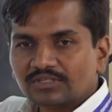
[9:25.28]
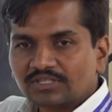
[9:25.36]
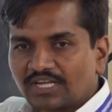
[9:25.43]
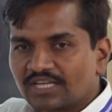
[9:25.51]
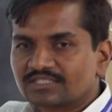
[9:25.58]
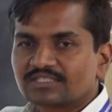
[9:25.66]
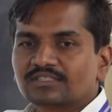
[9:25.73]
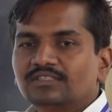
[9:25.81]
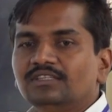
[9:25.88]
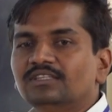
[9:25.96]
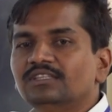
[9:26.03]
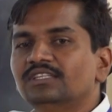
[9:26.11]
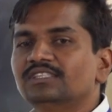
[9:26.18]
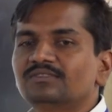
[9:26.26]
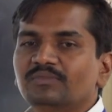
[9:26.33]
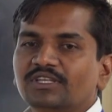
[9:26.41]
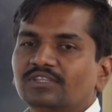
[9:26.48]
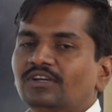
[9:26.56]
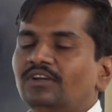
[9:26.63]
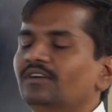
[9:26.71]
task in this
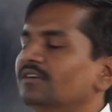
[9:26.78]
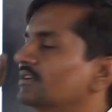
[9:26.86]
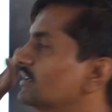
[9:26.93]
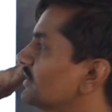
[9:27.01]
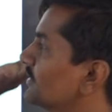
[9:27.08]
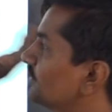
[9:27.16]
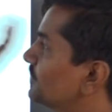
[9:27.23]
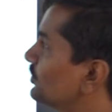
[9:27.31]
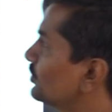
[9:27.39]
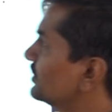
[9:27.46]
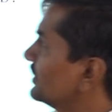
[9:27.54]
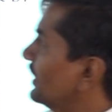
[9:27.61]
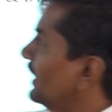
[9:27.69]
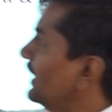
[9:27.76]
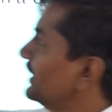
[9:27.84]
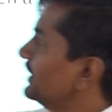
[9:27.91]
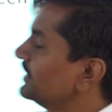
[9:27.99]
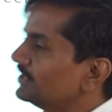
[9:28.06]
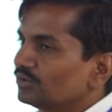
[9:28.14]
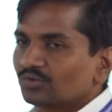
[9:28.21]
method, choose
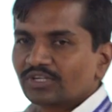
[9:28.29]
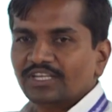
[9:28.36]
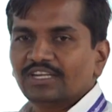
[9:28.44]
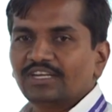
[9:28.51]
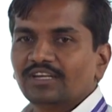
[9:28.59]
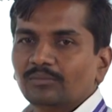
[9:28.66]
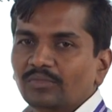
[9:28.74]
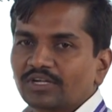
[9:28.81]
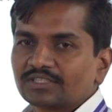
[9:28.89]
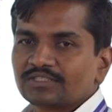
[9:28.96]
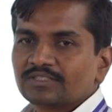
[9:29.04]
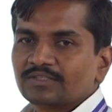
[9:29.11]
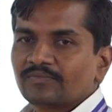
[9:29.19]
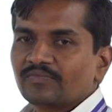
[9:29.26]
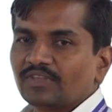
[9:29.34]
any two real numbers.